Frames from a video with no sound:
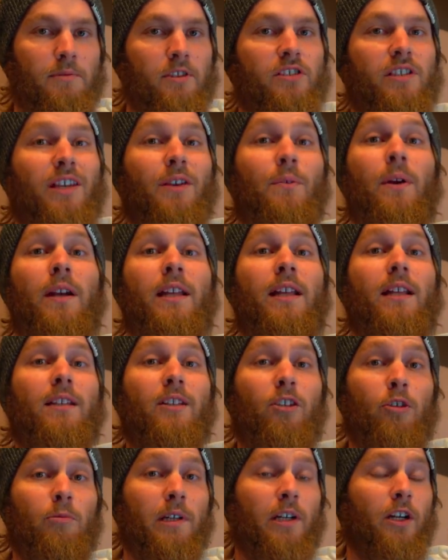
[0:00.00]
just get ready a
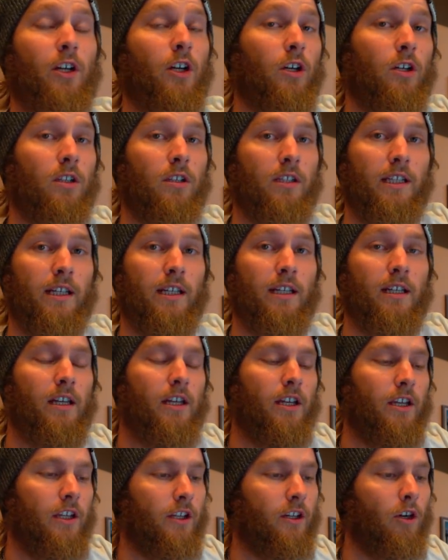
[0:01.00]
little bit early.
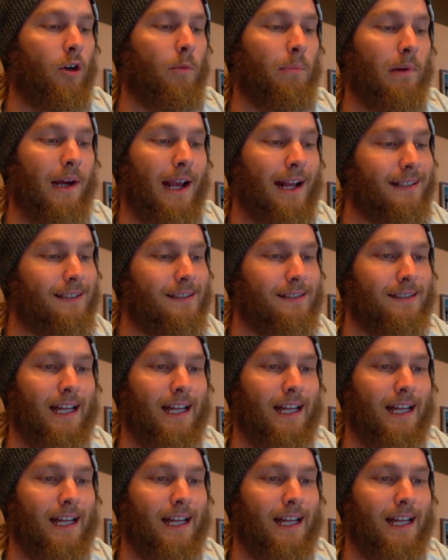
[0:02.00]
You know, practice